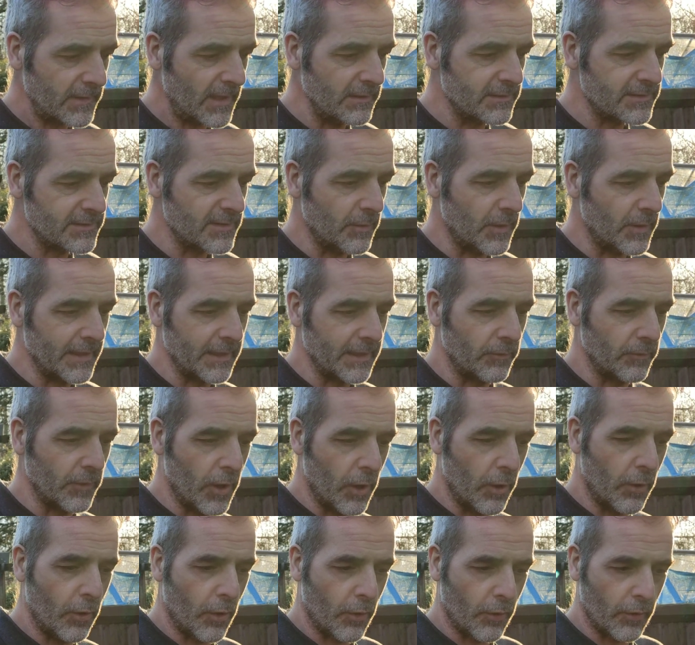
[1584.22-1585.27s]
So I don't
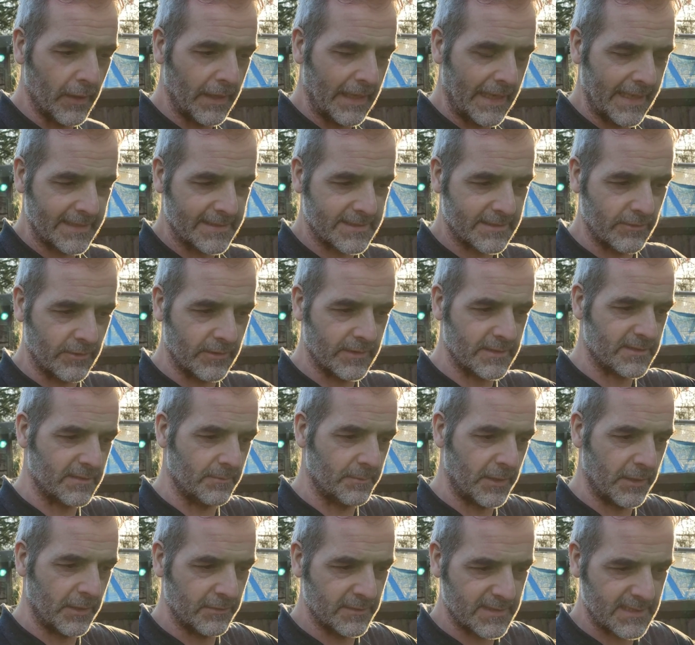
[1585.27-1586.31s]
know, or unless there are some
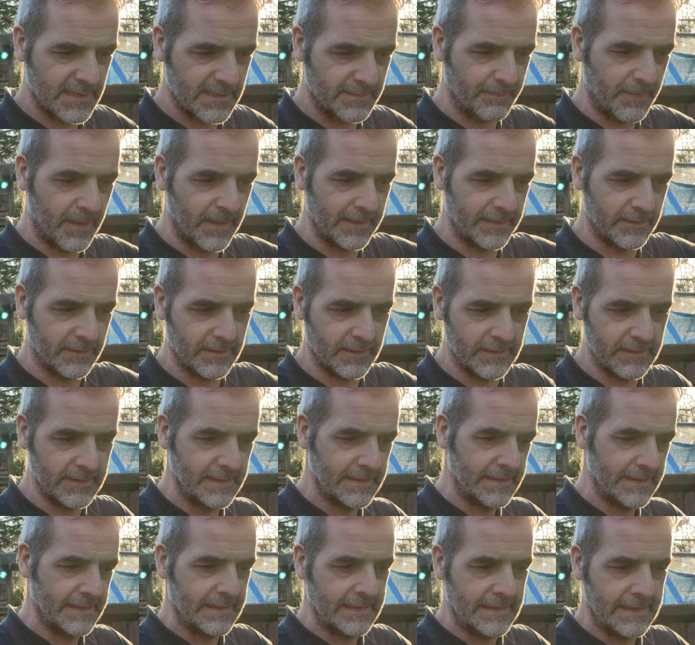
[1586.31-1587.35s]
of those spider
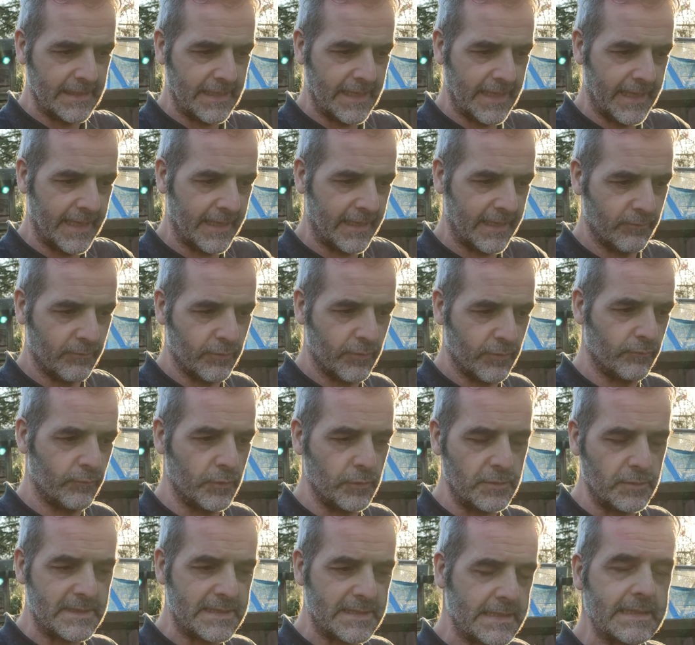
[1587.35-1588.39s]
leg
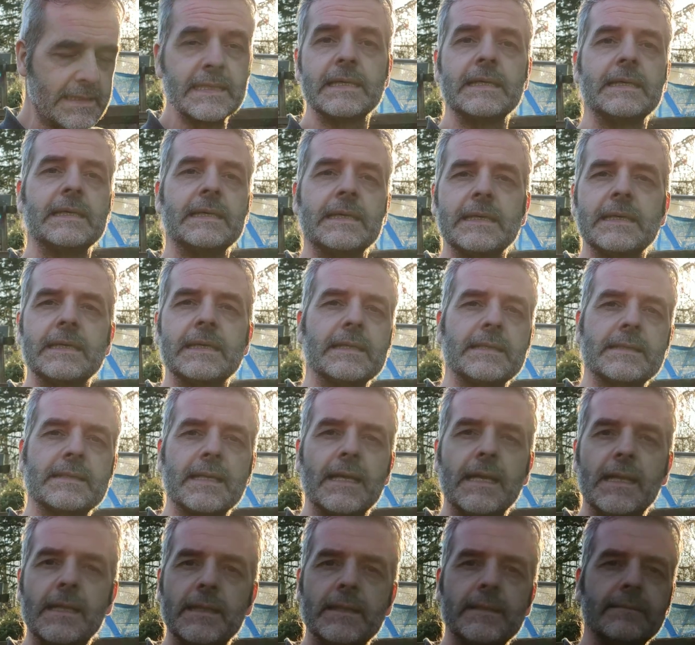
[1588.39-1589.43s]
roots
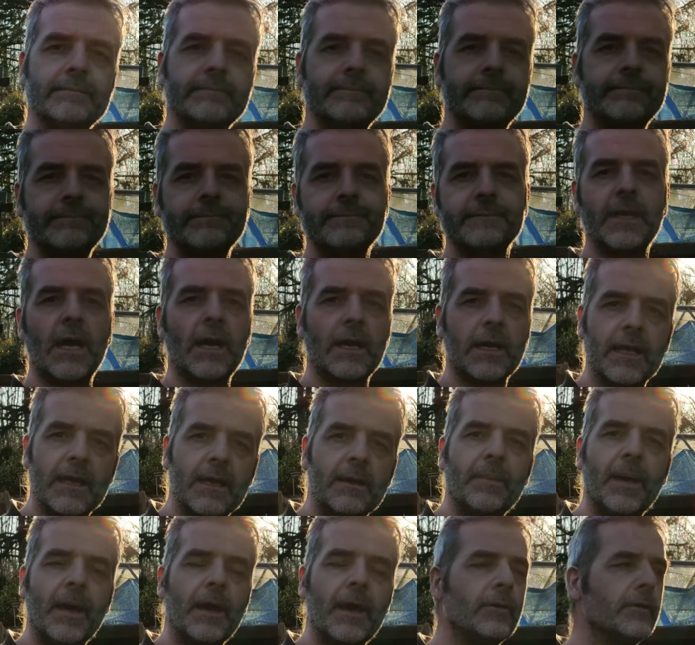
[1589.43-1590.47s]
still knocking
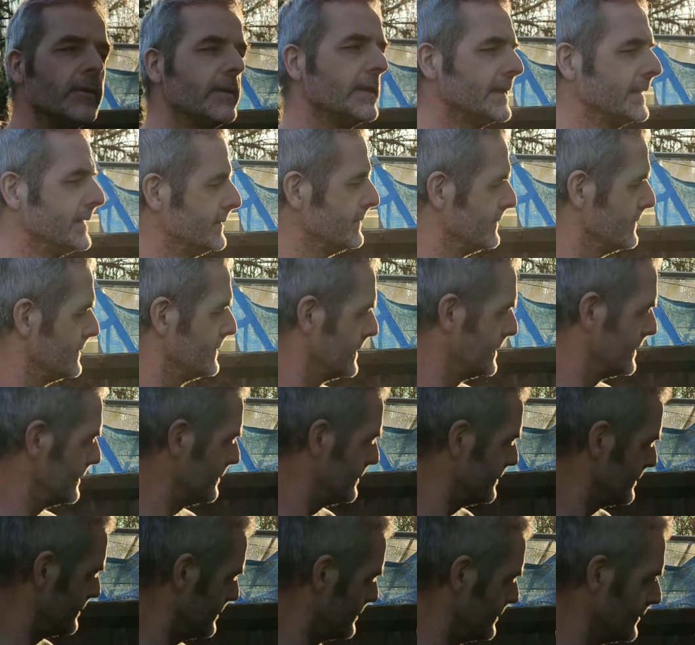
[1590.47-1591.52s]
about and
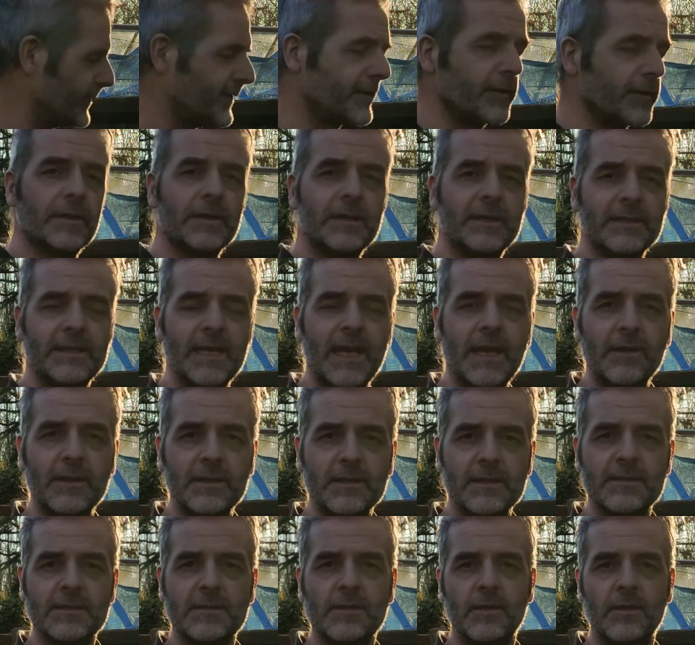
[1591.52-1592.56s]
further down in
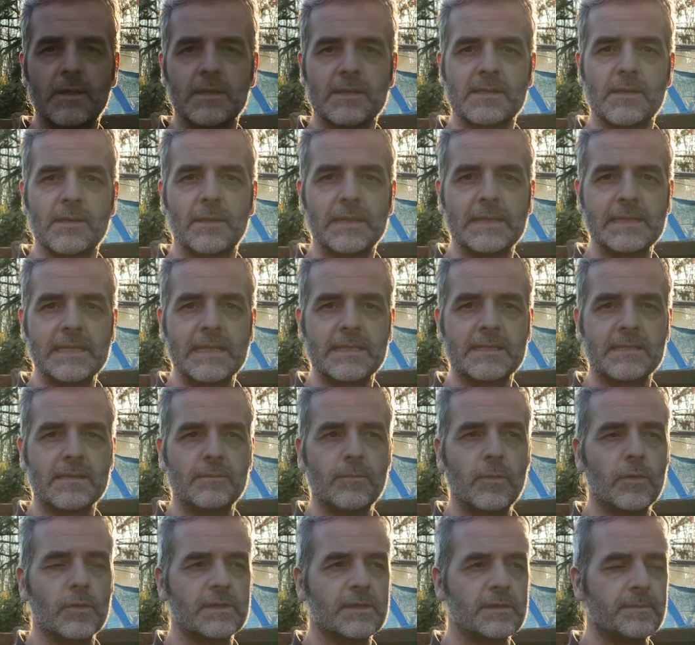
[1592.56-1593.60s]
the soil, so I'll dig some
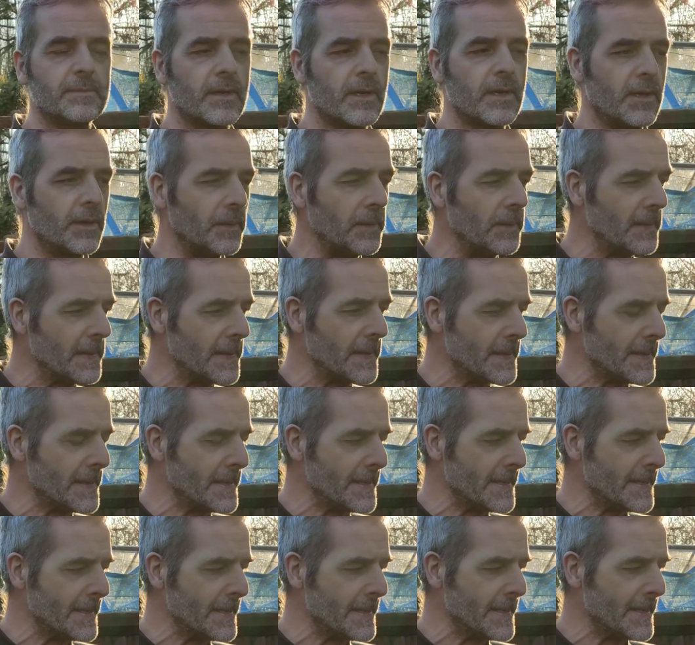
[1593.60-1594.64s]
more tomorrow
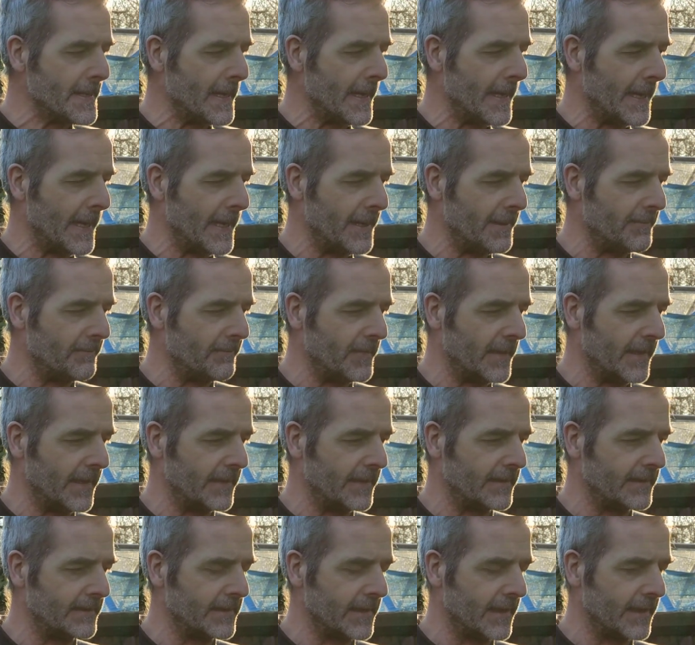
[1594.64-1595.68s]
and
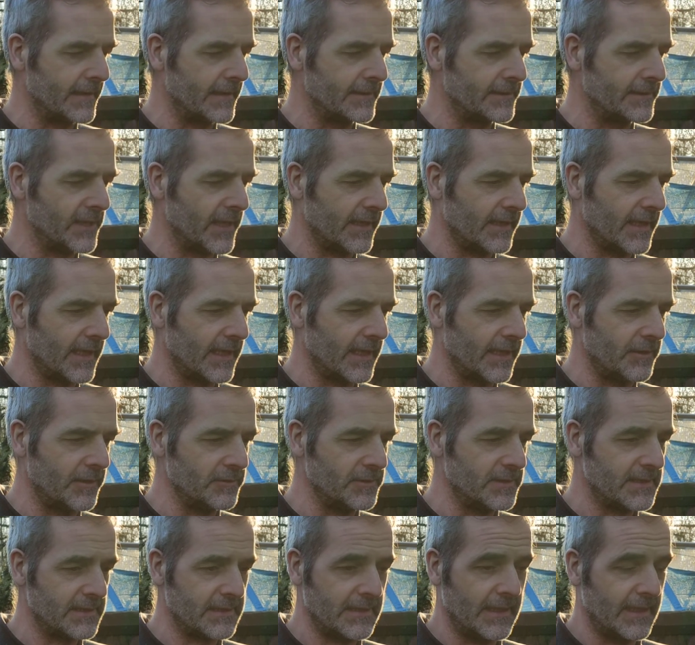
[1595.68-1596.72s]
check that
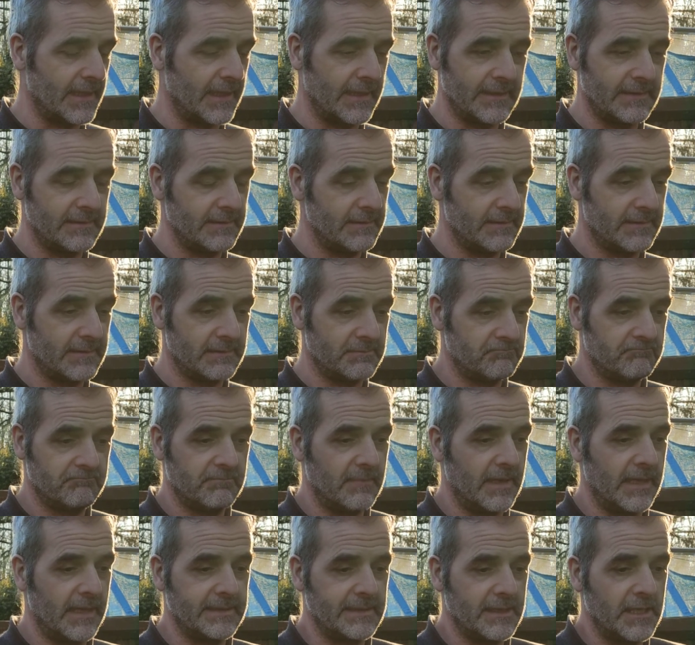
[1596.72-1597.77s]
out. And
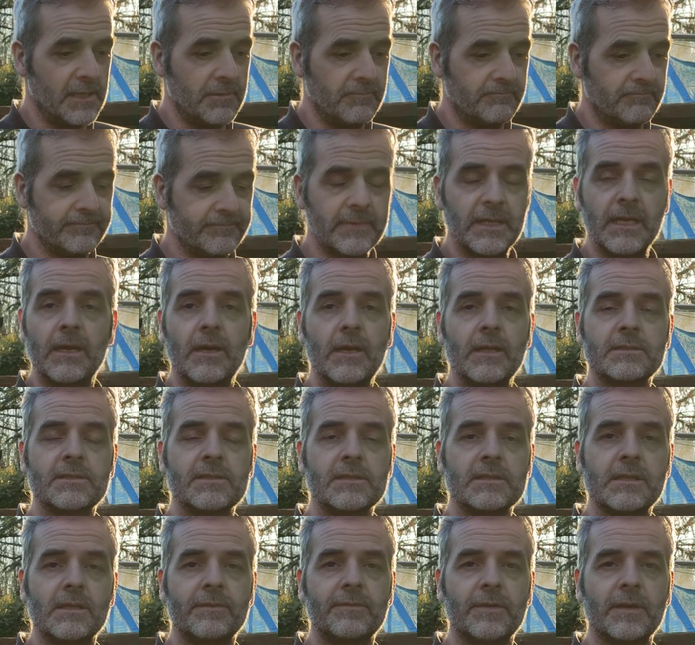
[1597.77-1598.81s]
I don't know, I'll
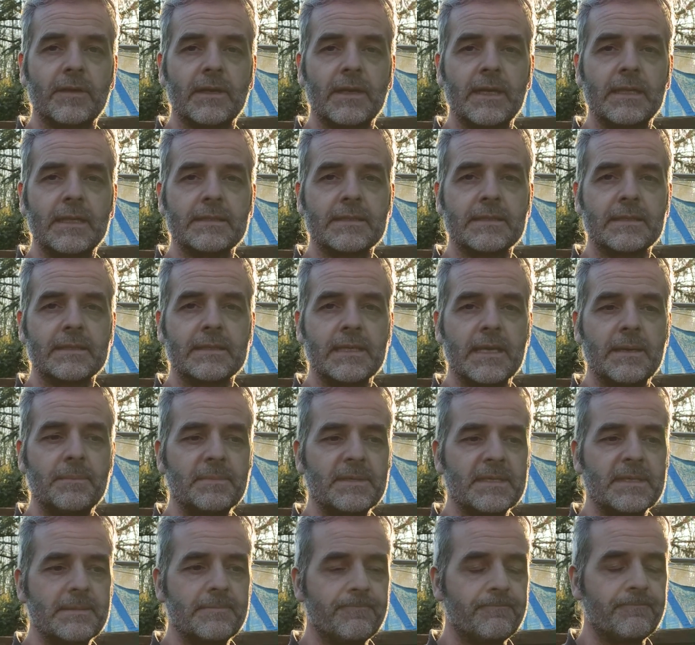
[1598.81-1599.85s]
just look for hints and
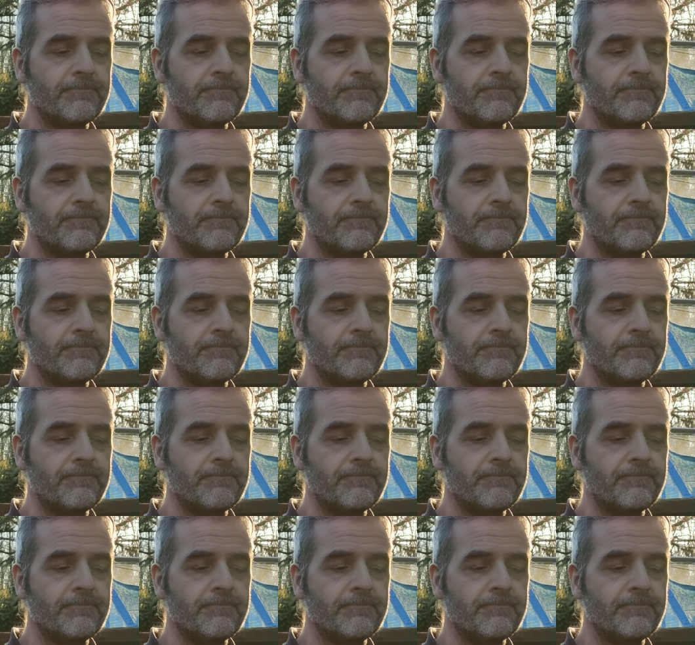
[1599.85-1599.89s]
tips.